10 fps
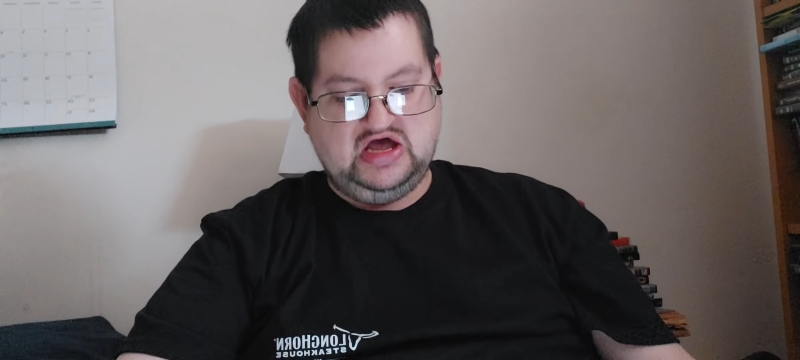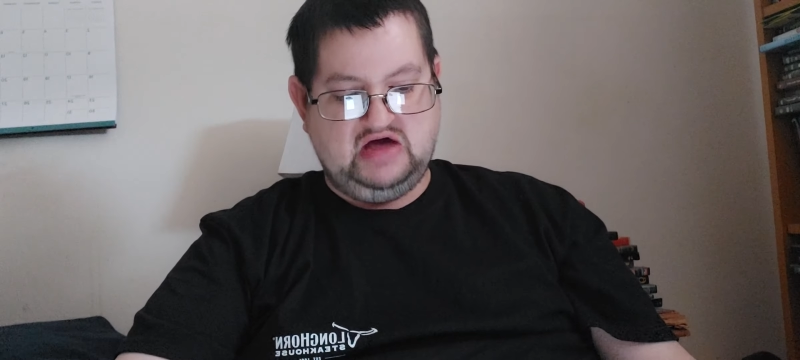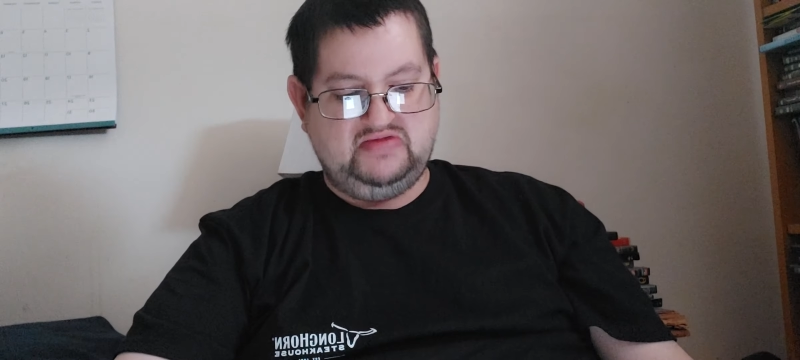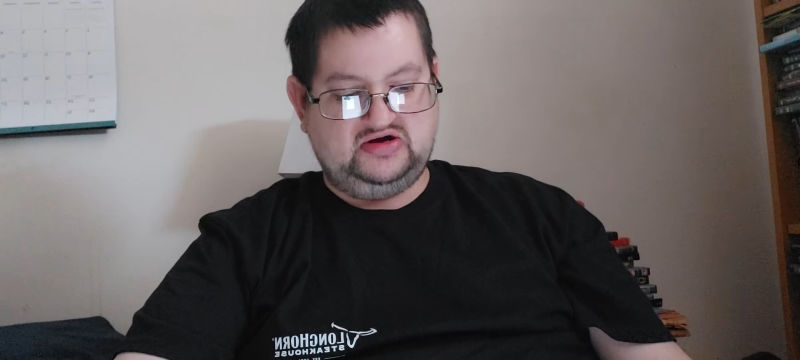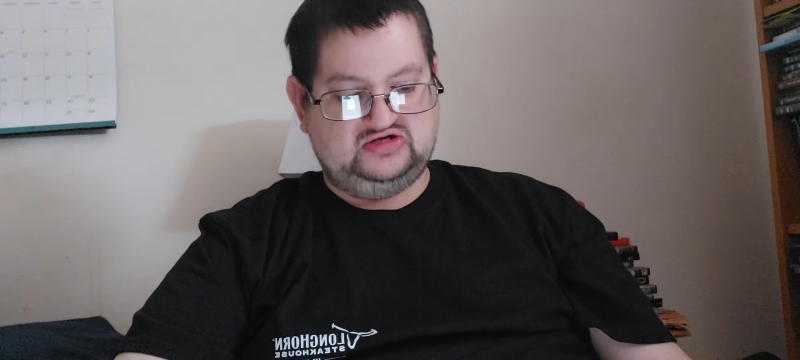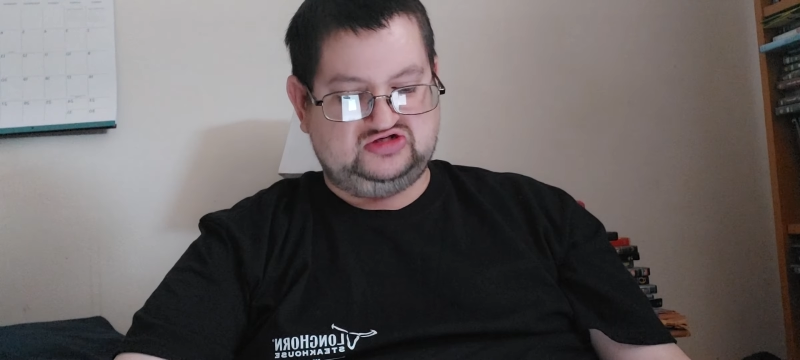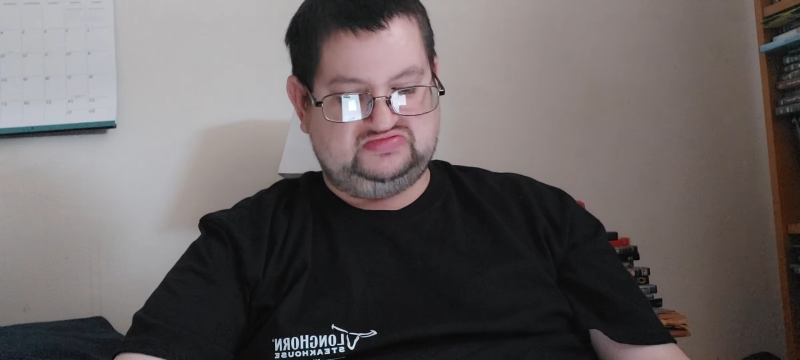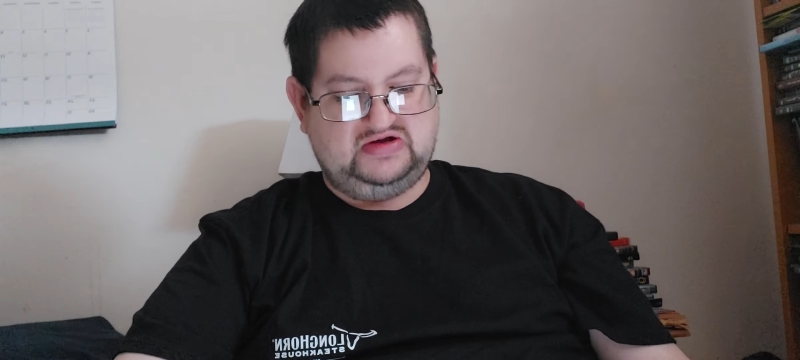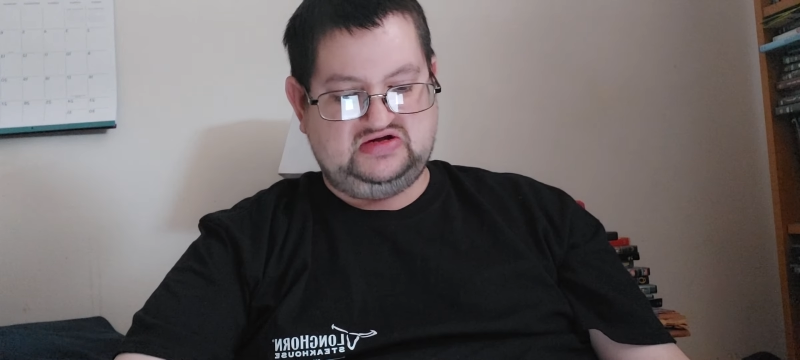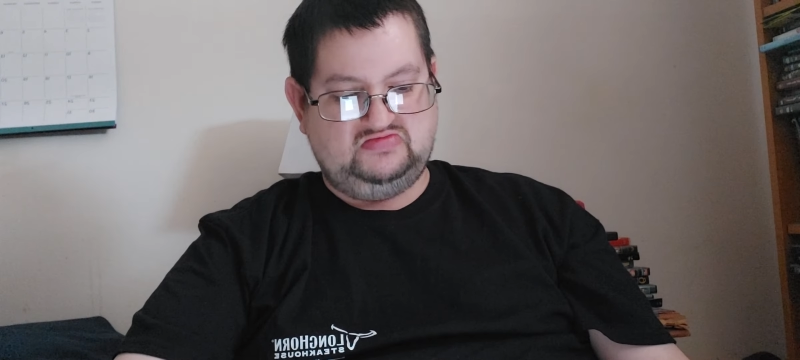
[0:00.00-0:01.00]
Americans are
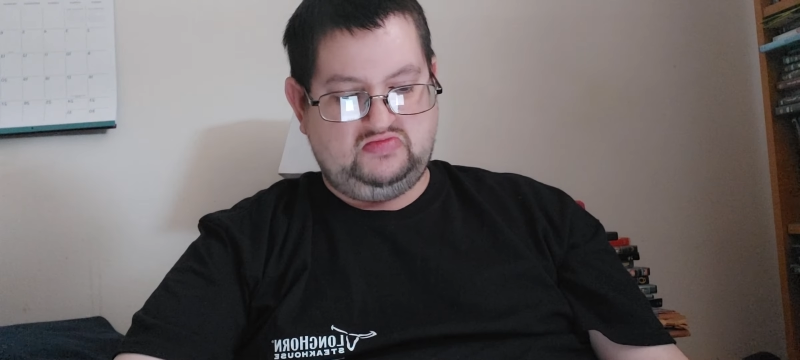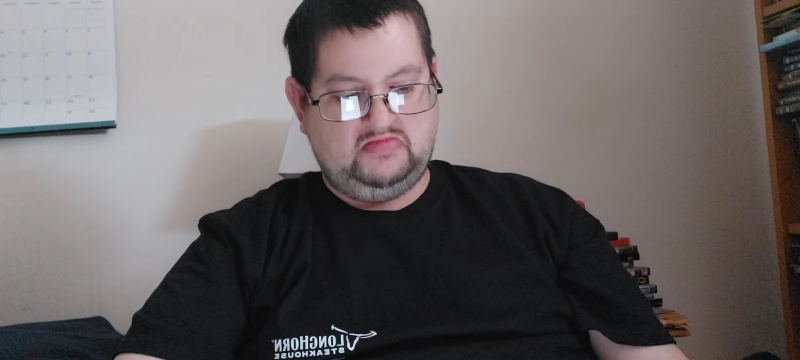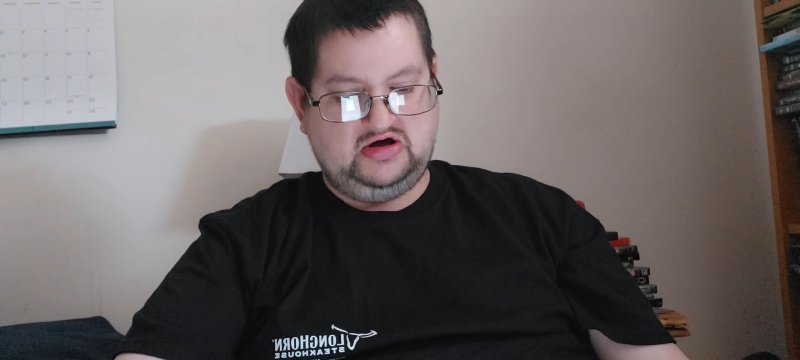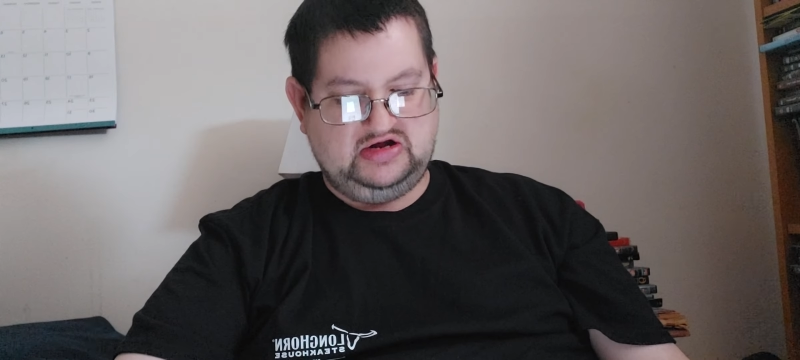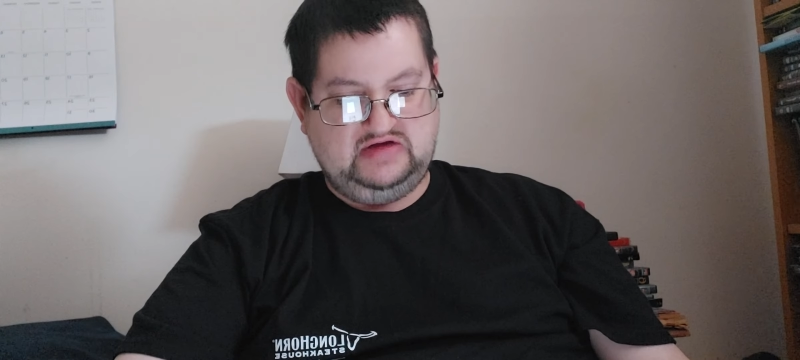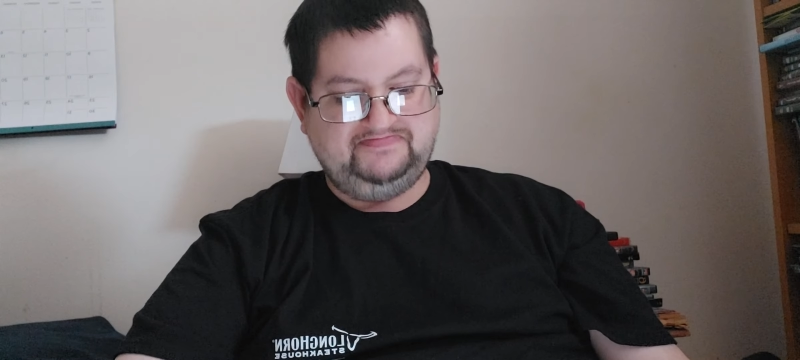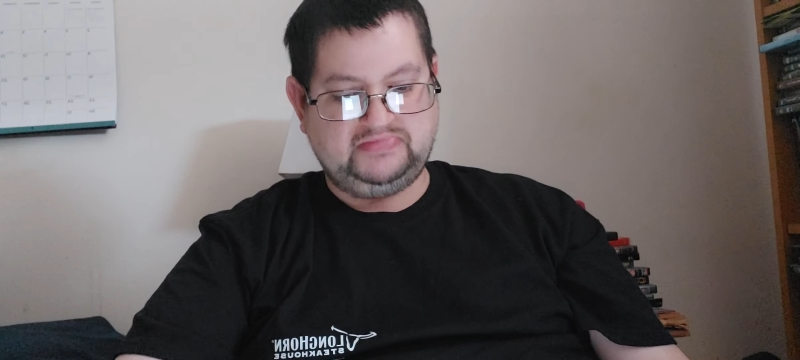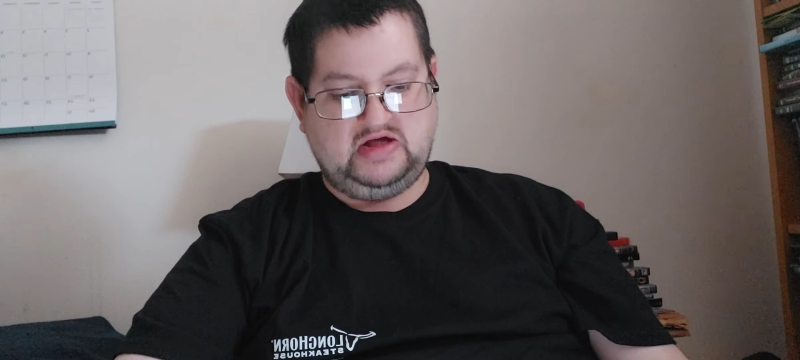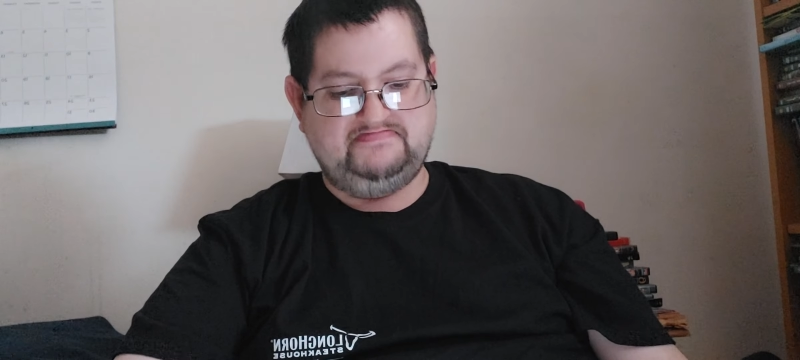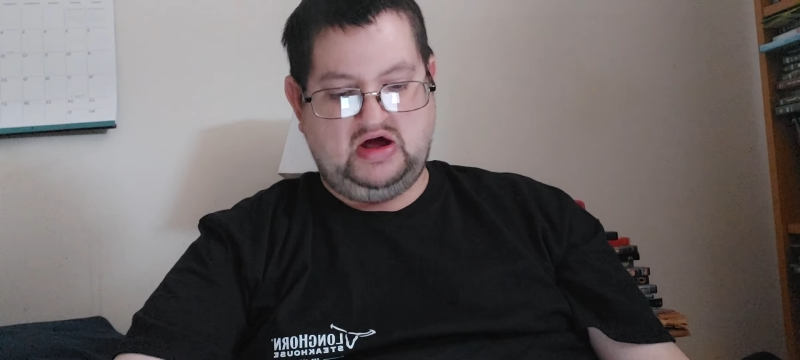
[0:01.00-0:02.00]
spending money,
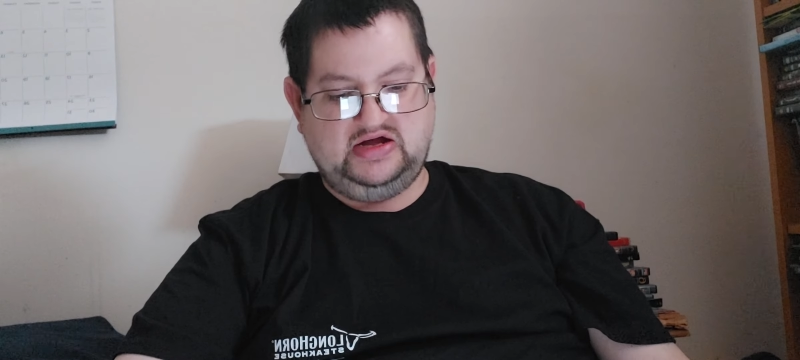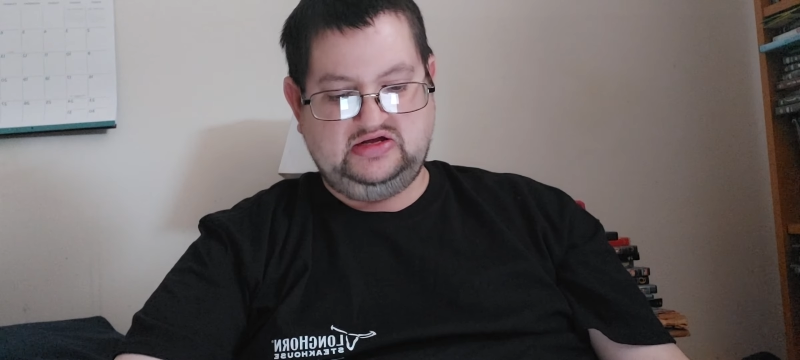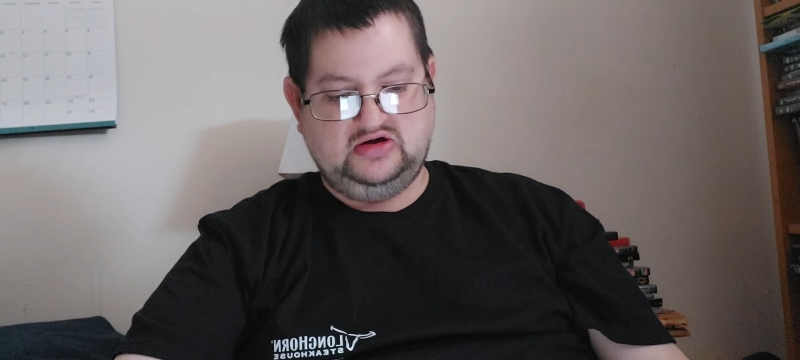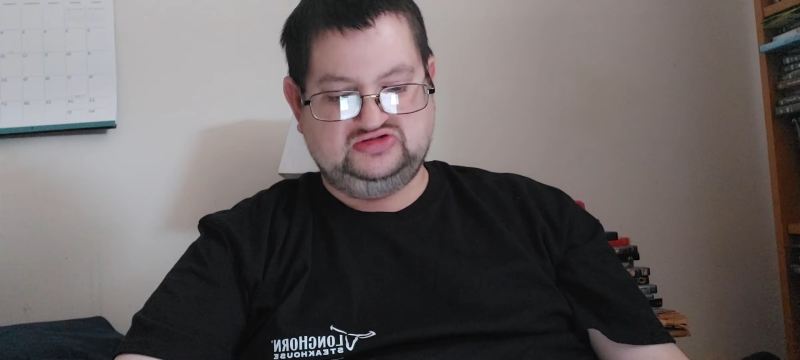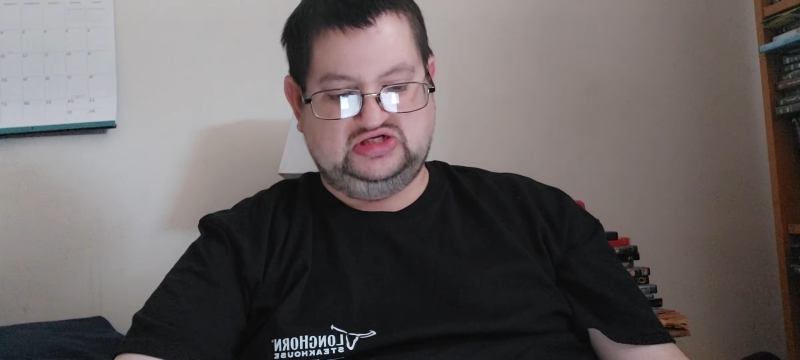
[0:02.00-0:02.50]
buying goods,